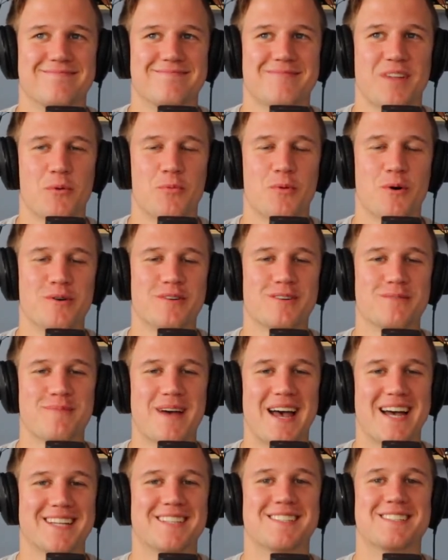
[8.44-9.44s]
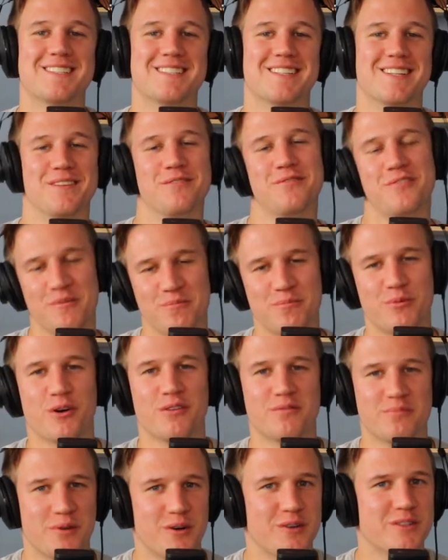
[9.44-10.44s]
Welcome back to the Finprov
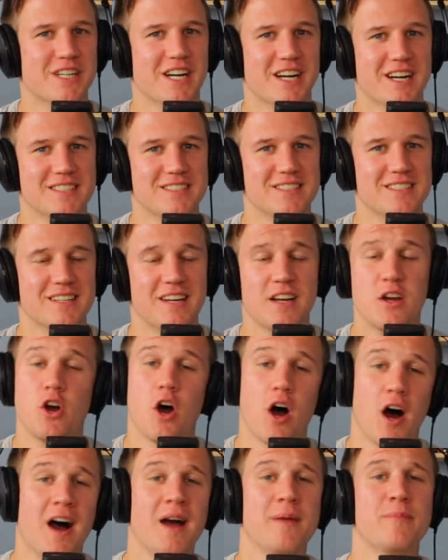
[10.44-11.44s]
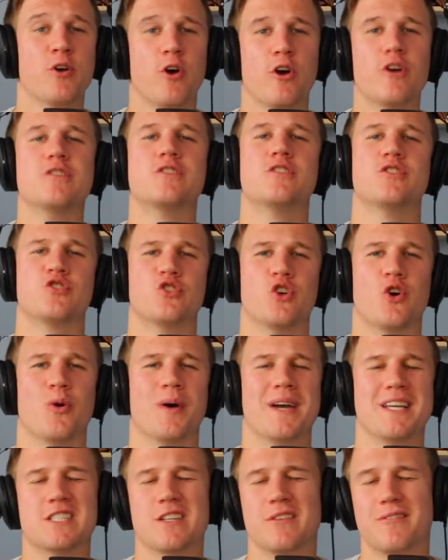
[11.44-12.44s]
podcast. I'm your host, as
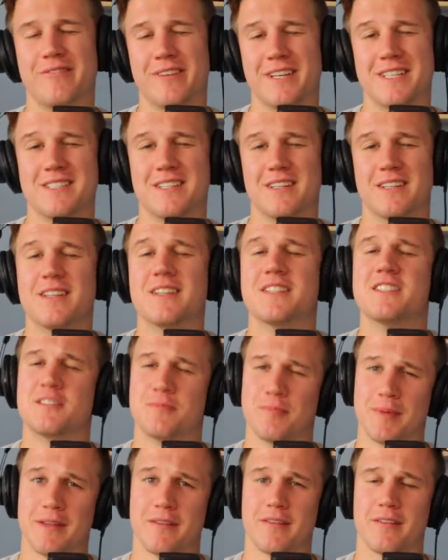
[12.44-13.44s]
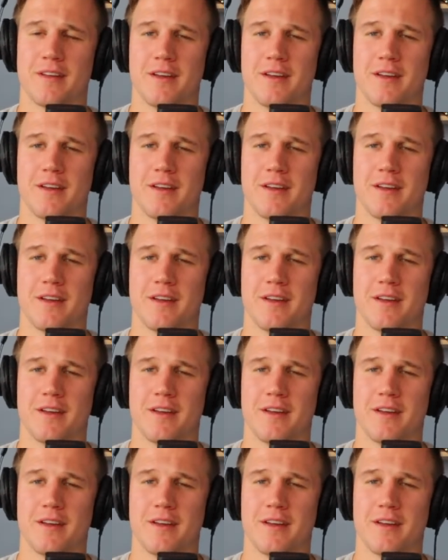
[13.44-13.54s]
always, Finton Smith.